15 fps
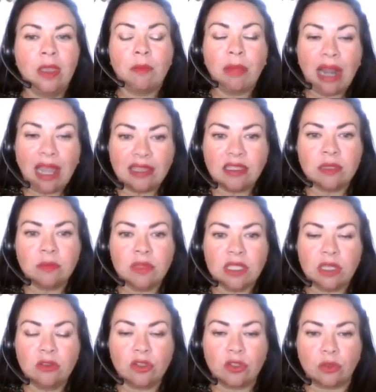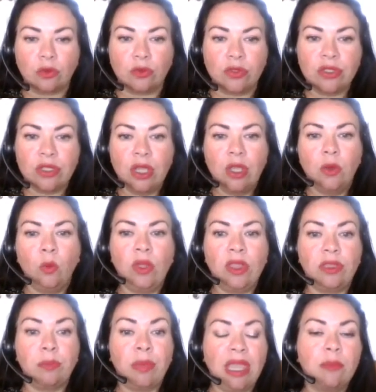Plan some socials
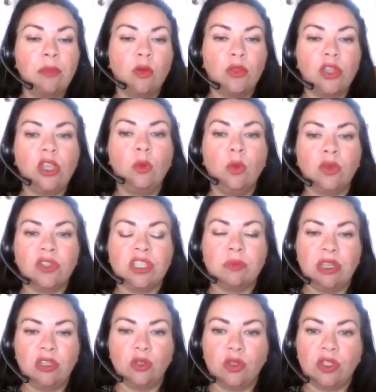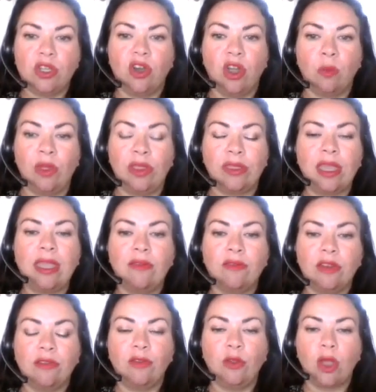with people that you want to spend your time with,
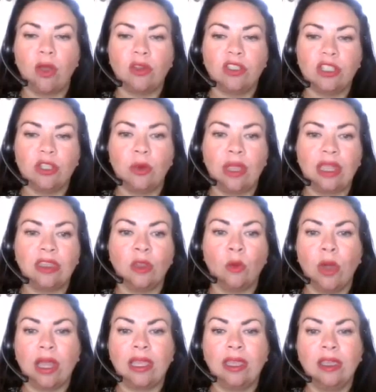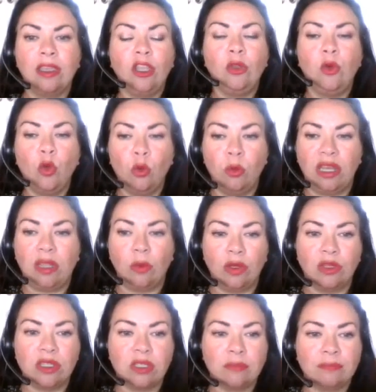even if you can't do it in the way you normally would.